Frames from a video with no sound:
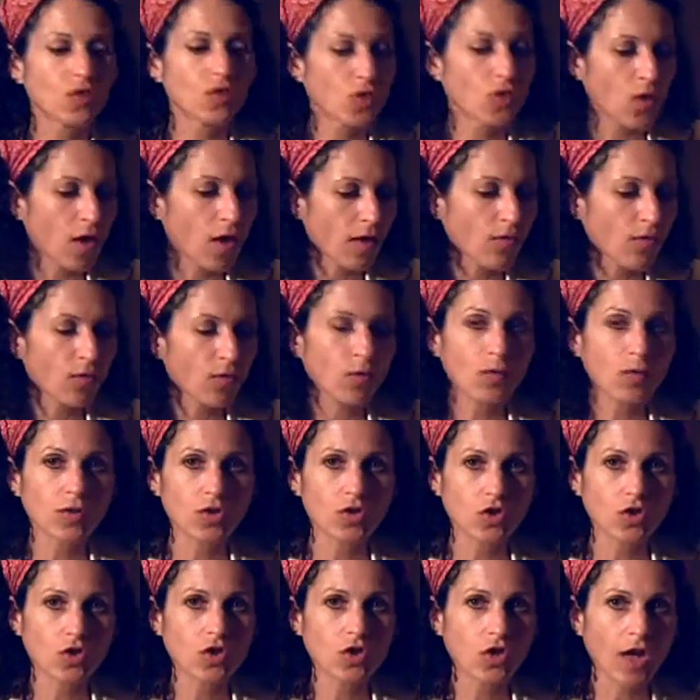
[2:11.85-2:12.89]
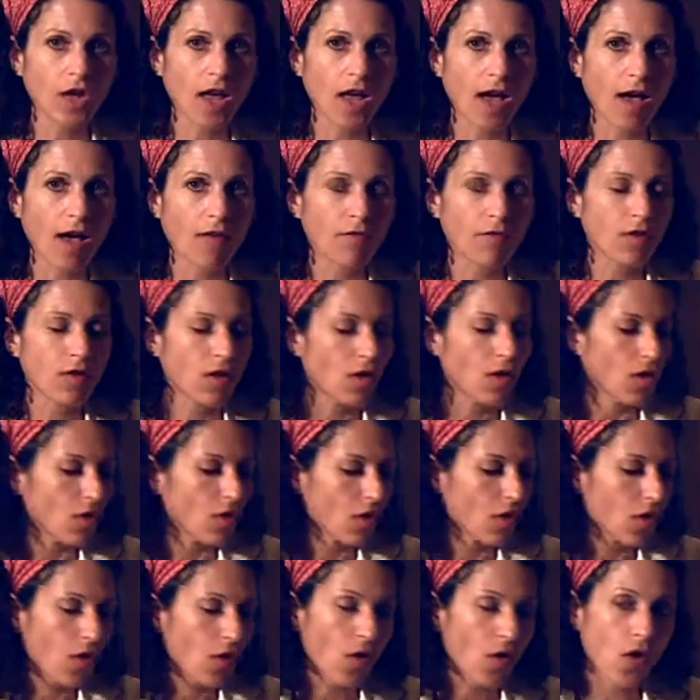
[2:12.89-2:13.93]
So everyone should have
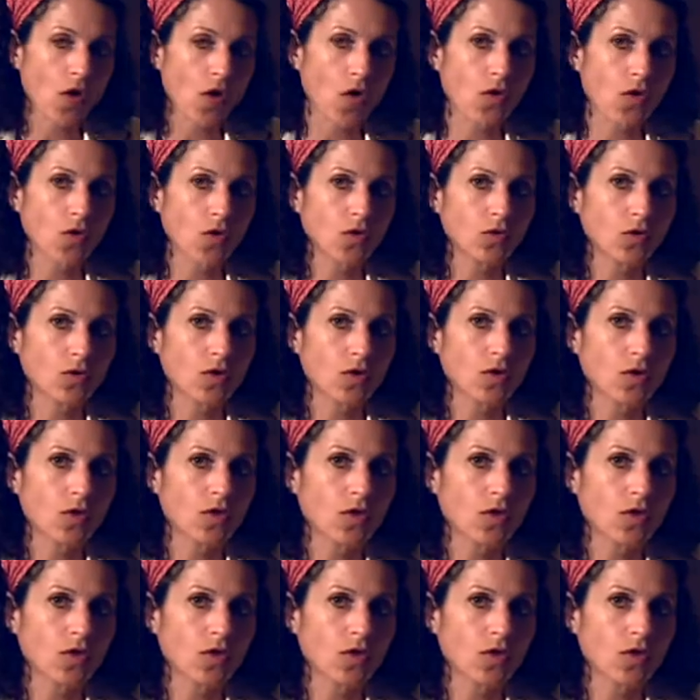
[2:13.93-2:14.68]
their own